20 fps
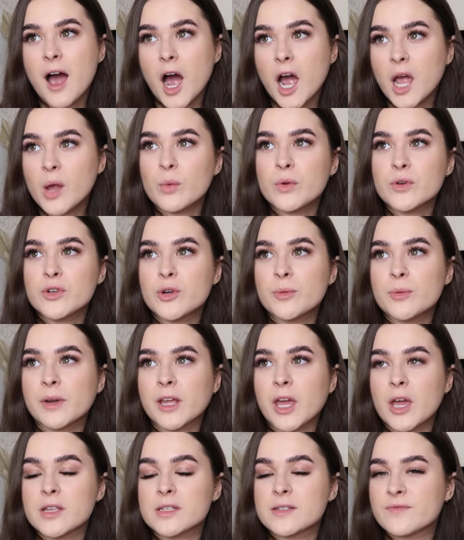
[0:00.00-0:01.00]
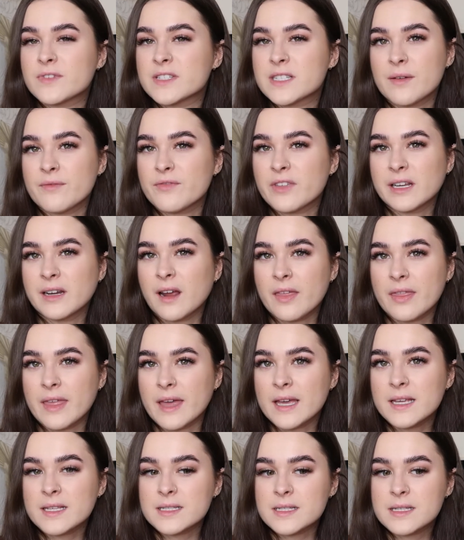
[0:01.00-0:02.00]
I wouldn't normally go for something like
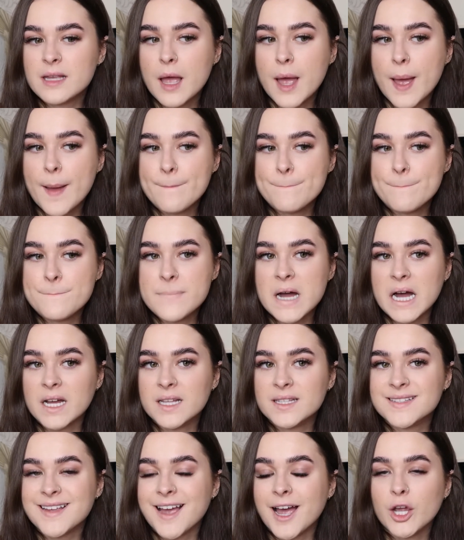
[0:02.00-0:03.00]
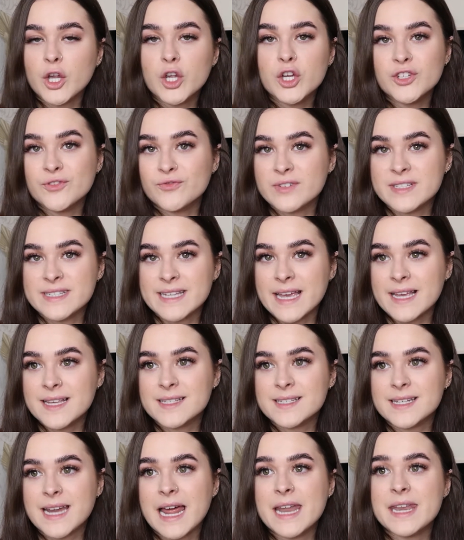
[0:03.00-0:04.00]
this, but I couldn't
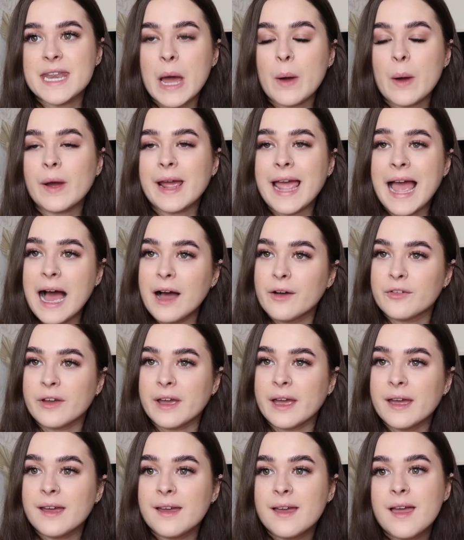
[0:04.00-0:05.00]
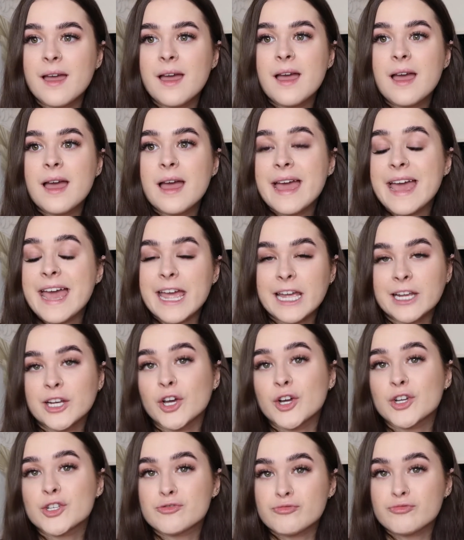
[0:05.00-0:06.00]
resist. And now I have it, it
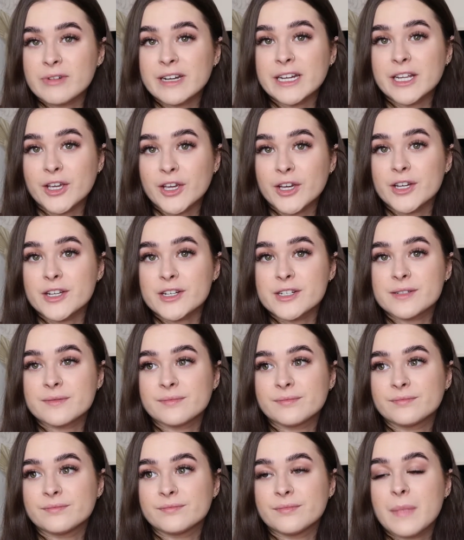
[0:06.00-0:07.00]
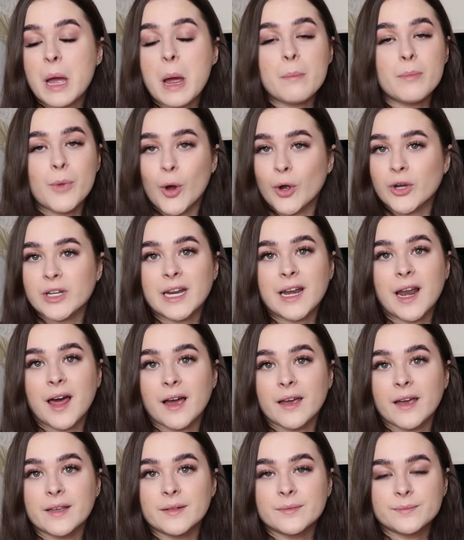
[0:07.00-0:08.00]
looks really good. I'm not going to
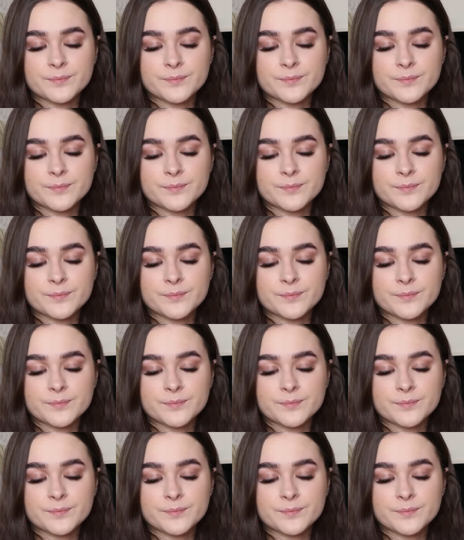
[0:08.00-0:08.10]
lie.